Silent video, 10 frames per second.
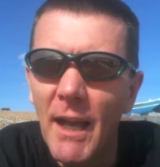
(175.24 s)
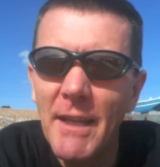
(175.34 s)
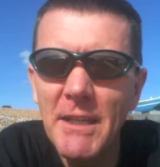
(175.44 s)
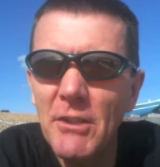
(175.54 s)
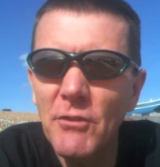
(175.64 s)

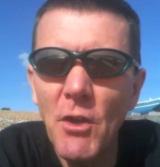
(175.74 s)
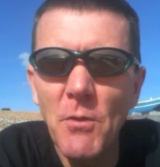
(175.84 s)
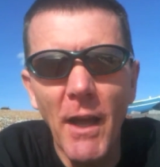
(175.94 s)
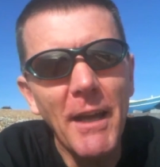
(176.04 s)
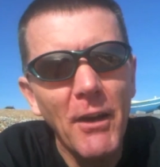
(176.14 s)
And he could do
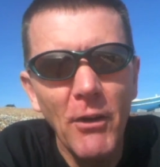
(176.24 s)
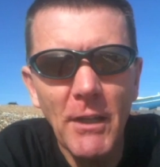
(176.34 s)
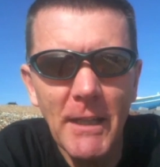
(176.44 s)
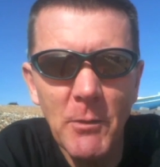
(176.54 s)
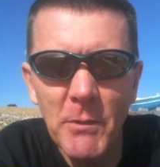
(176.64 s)
that on a
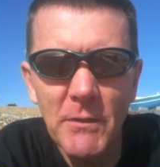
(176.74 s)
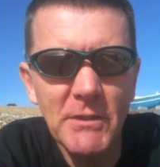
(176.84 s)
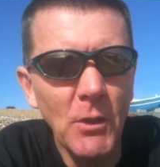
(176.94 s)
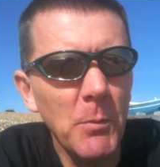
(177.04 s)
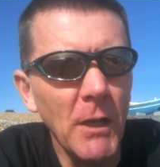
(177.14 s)
little bit of a
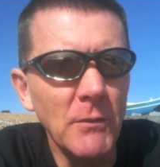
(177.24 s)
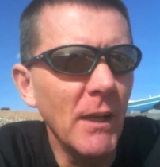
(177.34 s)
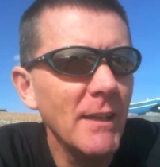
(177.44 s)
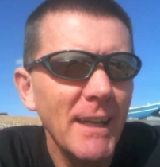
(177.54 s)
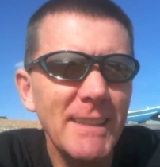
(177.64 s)
stopover,
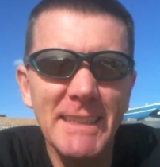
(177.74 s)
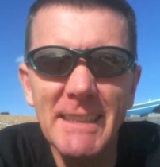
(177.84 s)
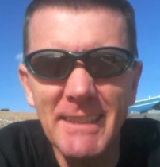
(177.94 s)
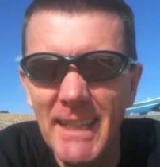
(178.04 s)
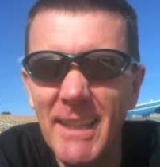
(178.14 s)
as he
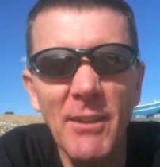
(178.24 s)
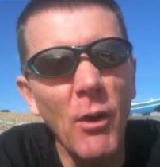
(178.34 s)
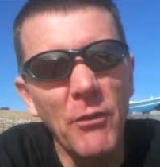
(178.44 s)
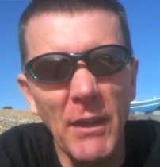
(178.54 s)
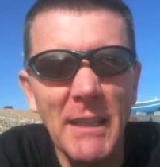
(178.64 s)
said, and
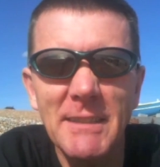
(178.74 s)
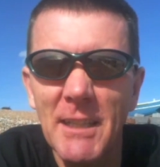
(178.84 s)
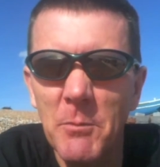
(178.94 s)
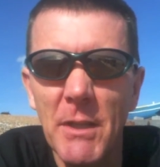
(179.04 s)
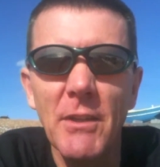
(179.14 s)
I think it's a
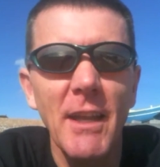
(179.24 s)
little bit